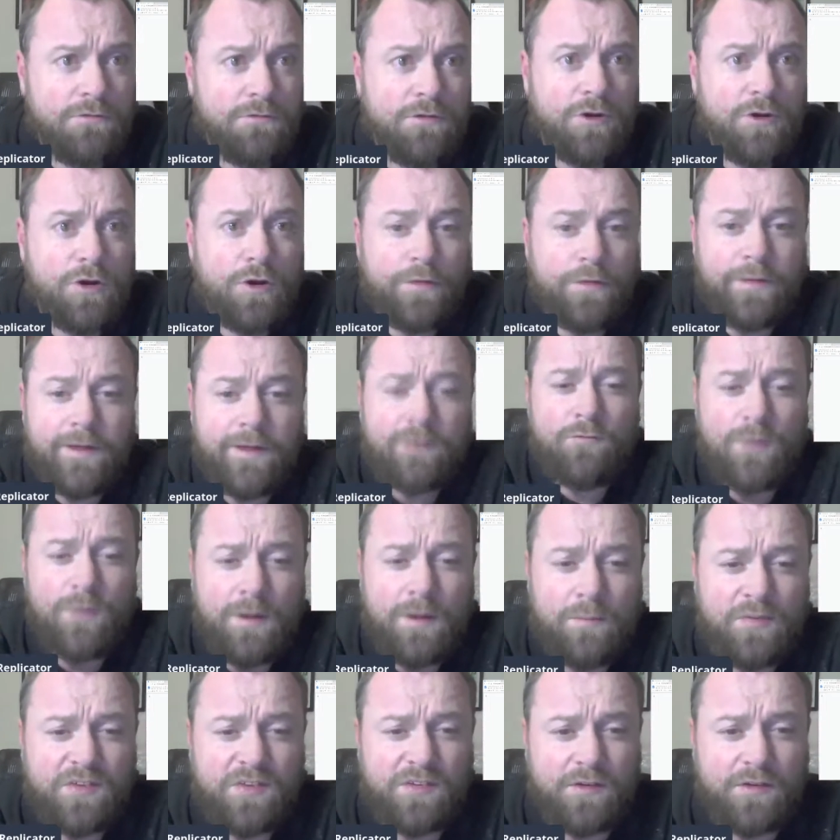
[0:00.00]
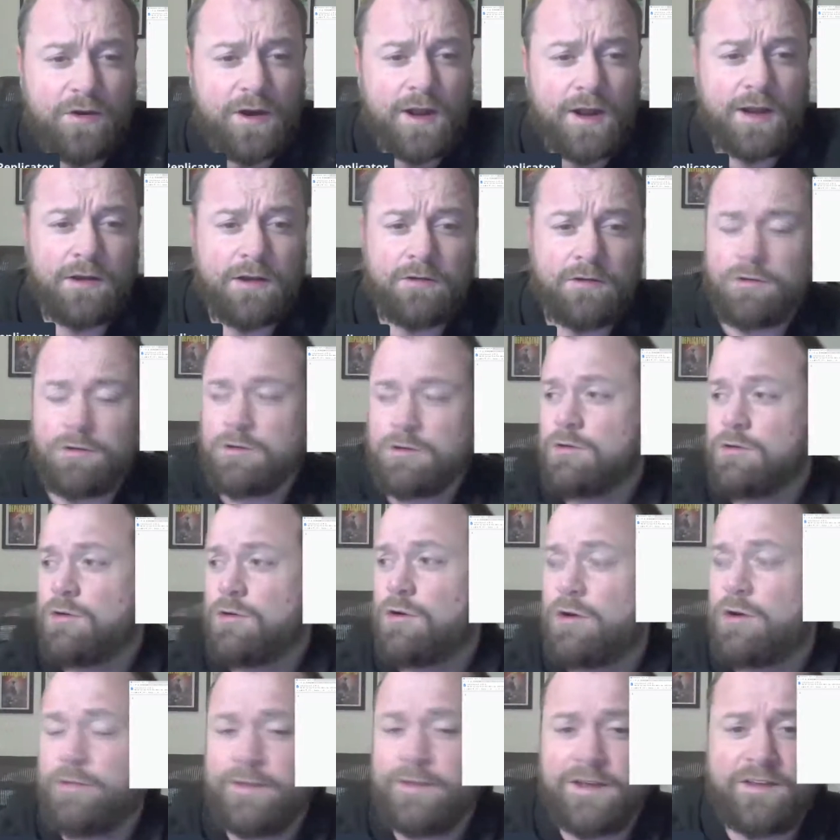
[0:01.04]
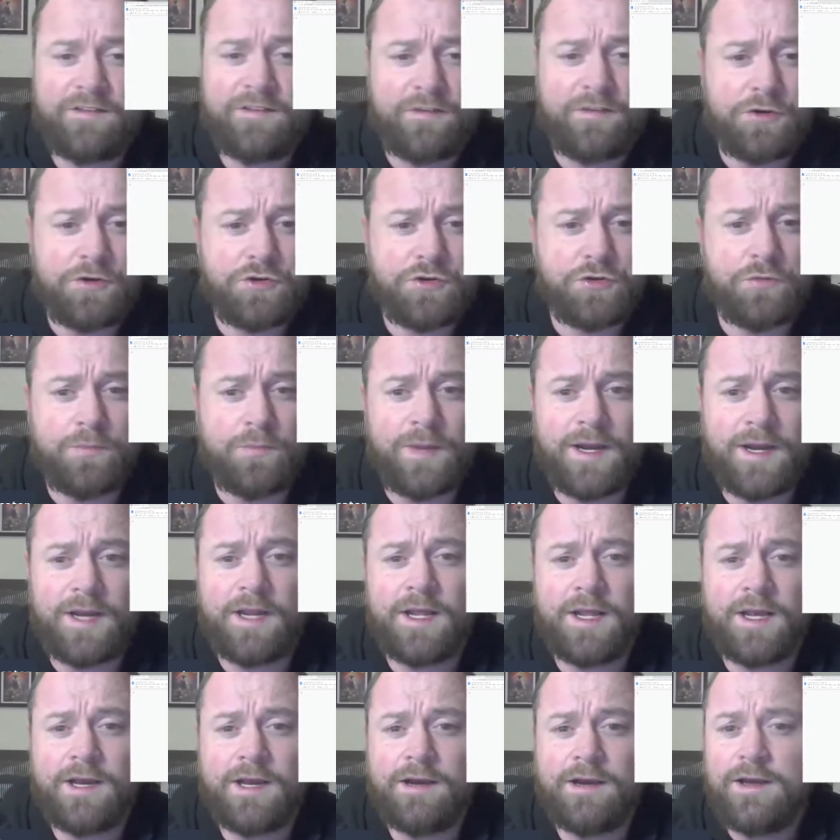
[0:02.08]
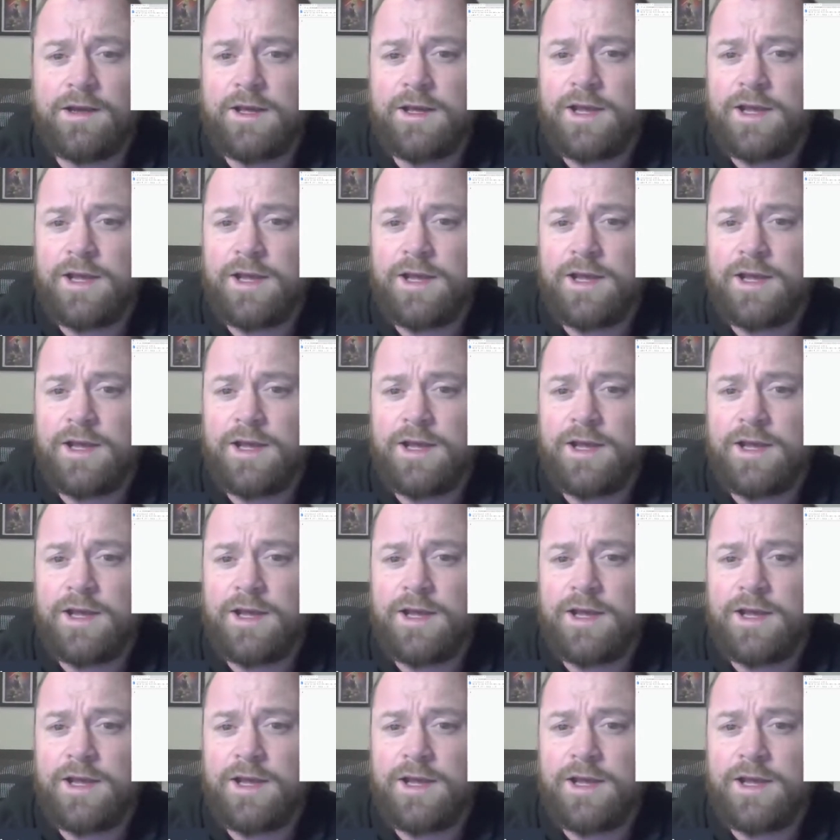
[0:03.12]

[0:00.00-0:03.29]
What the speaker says: on their website, on their social media,